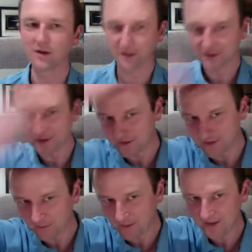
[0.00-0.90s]

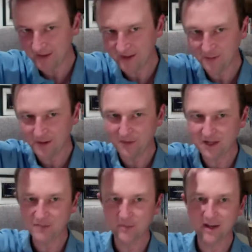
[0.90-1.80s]
It's the bad thing about my
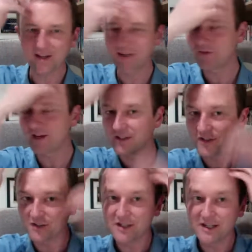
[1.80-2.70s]
expanding face.
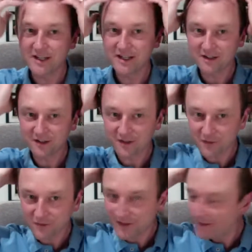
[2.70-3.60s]
You see, it kind
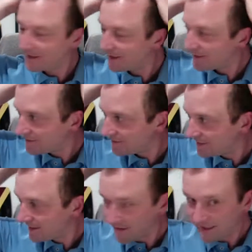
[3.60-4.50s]
of
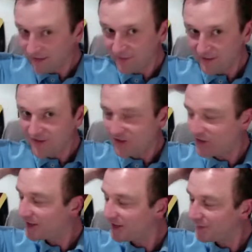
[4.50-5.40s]
it's
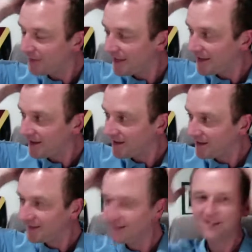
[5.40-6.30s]
thick up here,
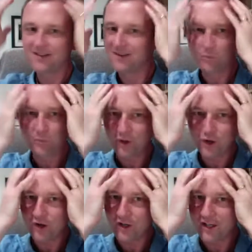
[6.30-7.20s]
but
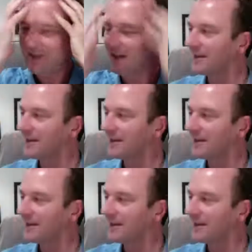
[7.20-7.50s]
not here.